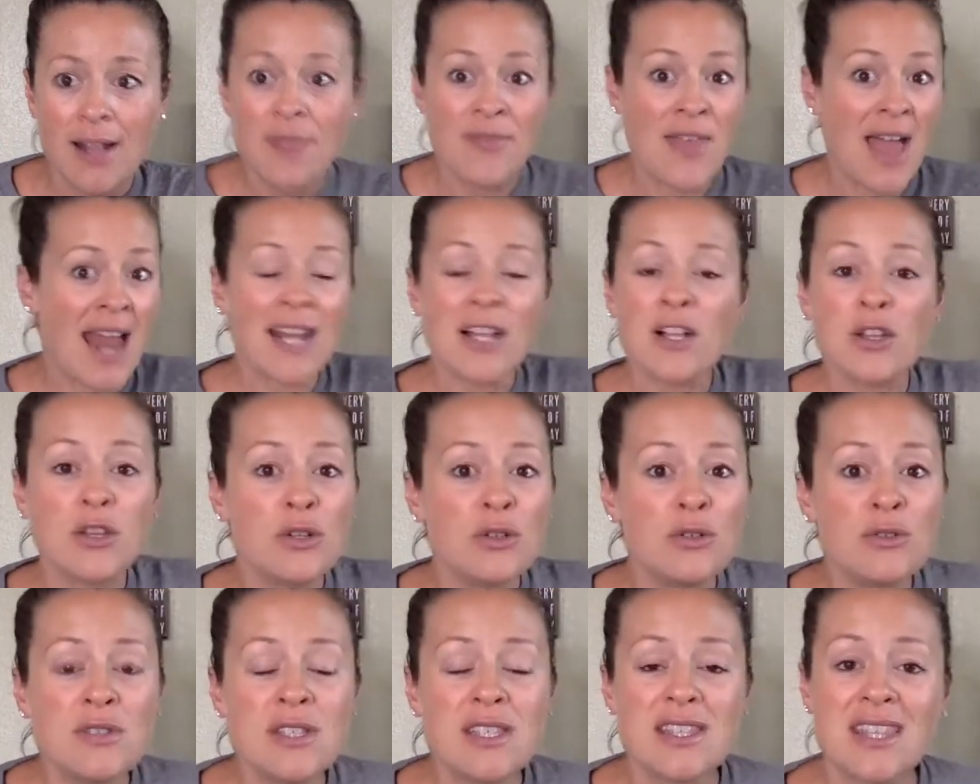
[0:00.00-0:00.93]
That
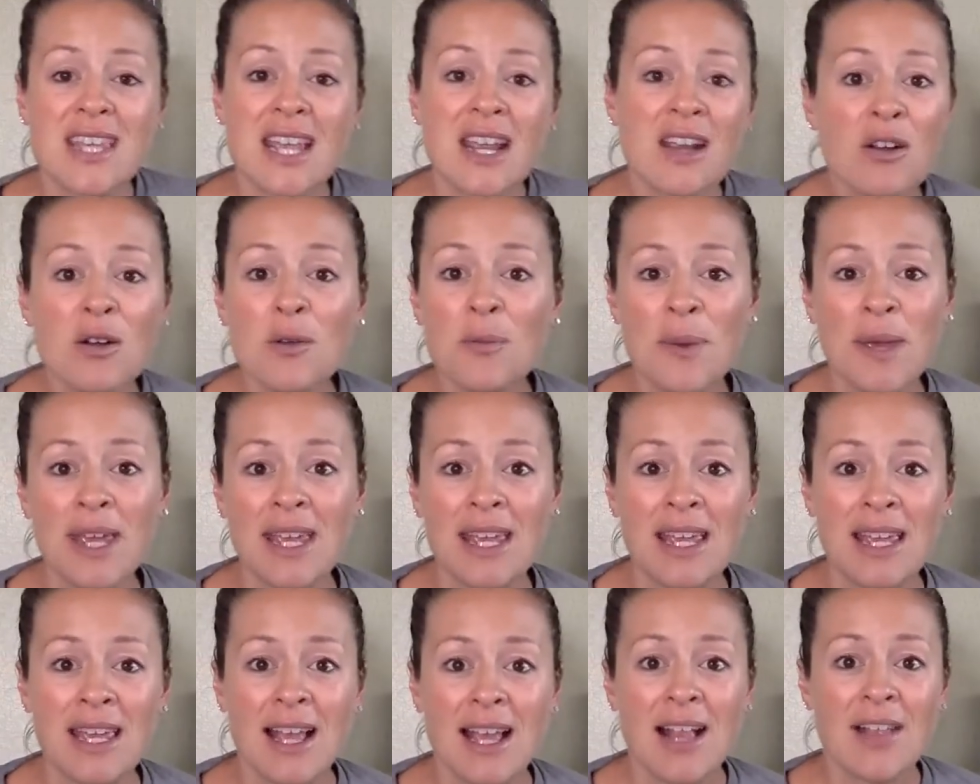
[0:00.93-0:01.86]
includes
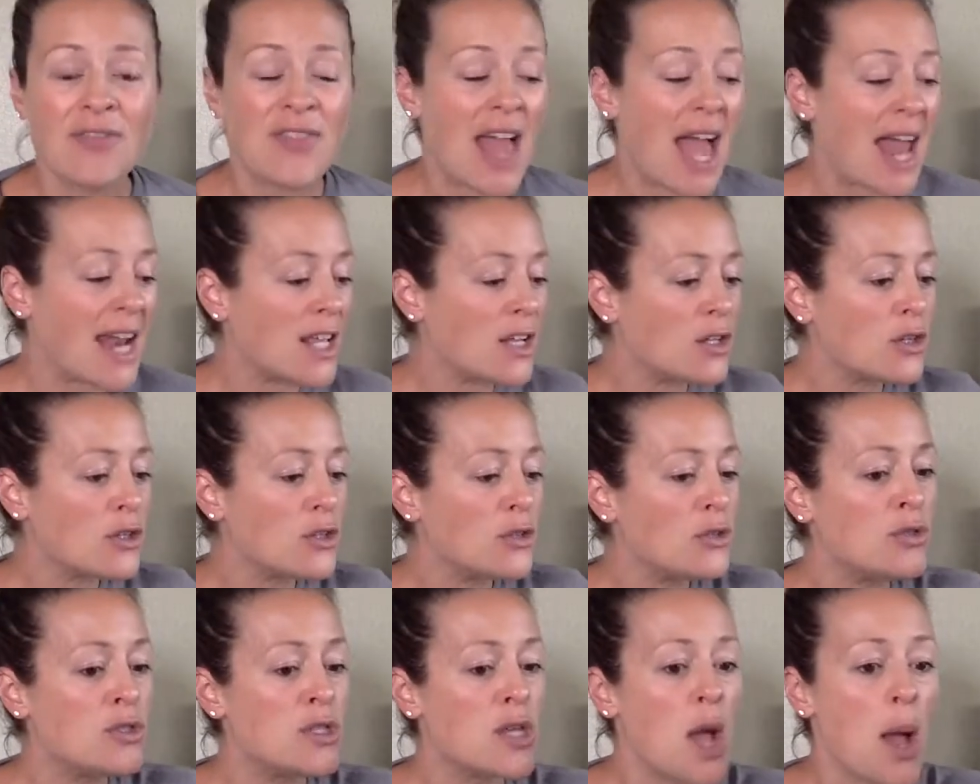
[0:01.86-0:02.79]
therapy, that
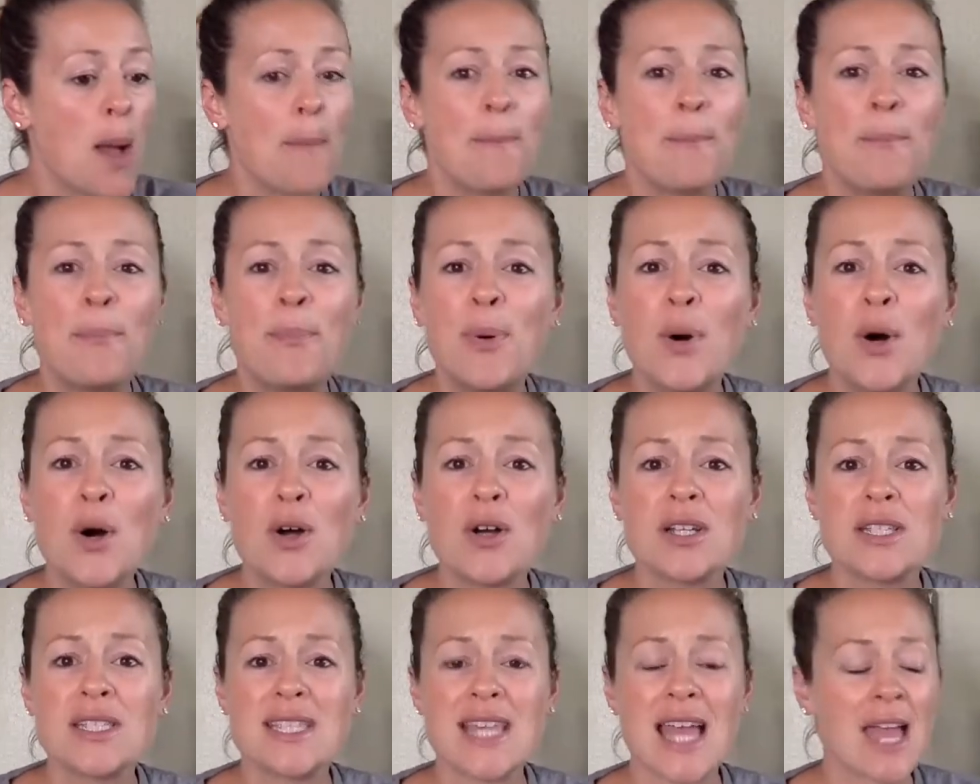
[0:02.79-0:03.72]
includes
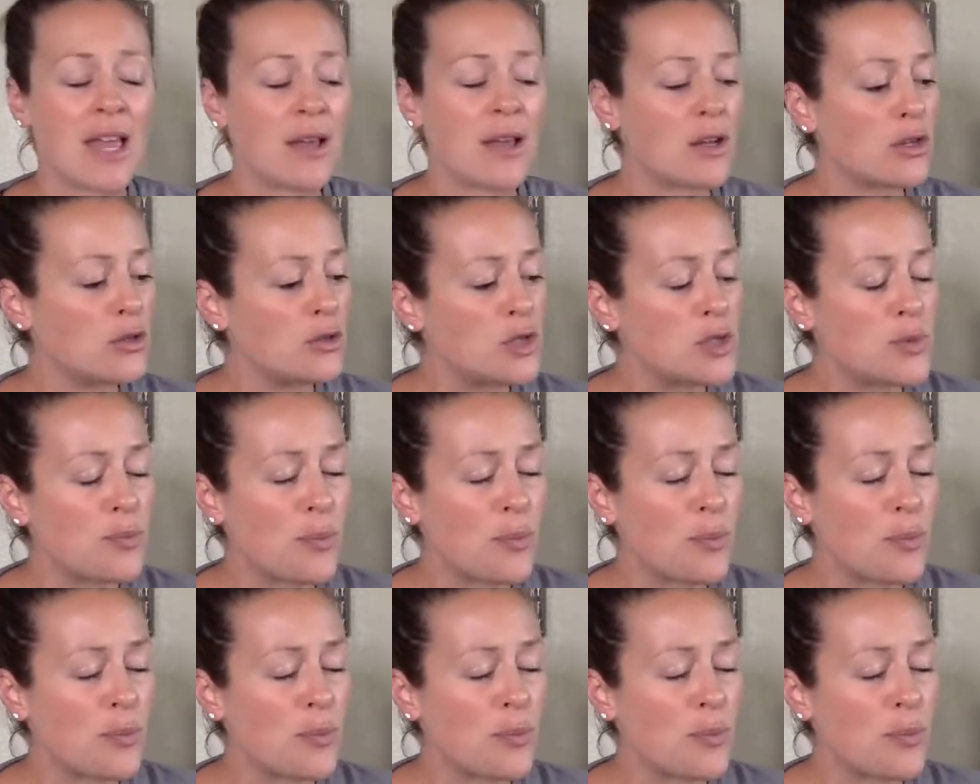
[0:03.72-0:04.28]
books, that includes